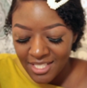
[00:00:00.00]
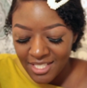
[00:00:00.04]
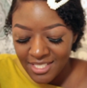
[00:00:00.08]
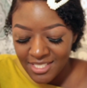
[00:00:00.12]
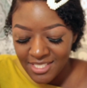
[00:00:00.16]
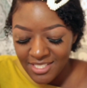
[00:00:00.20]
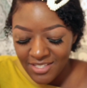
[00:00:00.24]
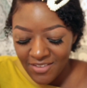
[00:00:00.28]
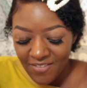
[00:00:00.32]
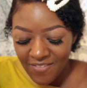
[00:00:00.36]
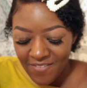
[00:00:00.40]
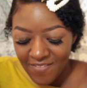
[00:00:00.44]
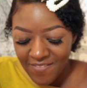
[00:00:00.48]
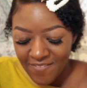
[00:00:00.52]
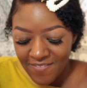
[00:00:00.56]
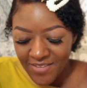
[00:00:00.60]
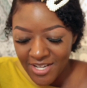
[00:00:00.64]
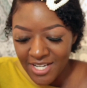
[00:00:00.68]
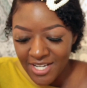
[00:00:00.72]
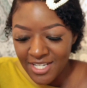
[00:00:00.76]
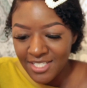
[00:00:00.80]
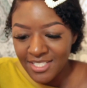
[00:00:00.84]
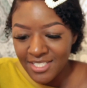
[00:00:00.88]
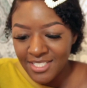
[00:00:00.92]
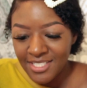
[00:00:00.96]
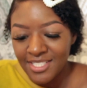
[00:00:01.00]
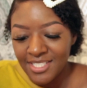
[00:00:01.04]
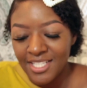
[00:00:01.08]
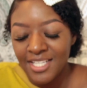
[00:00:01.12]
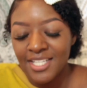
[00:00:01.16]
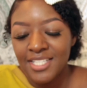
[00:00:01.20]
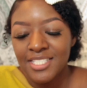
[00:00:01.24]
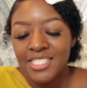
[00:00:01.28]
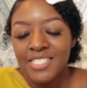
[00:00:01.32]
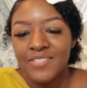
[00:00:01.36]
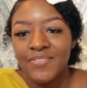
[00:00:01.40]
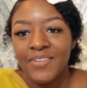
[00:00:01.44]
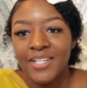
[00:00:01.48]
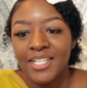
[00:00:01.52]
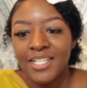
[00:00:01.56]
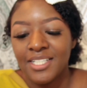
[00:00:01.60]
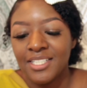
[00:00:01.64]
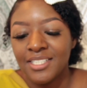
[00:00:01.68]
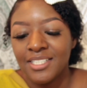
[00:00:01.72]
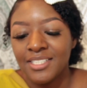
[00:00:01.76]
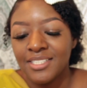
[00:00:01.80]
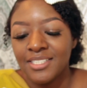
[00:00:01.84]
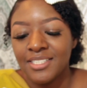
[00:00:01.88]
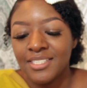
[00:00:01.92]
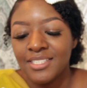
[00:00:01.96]
so first things
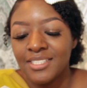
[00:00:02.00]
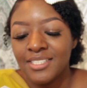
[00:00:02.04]
first,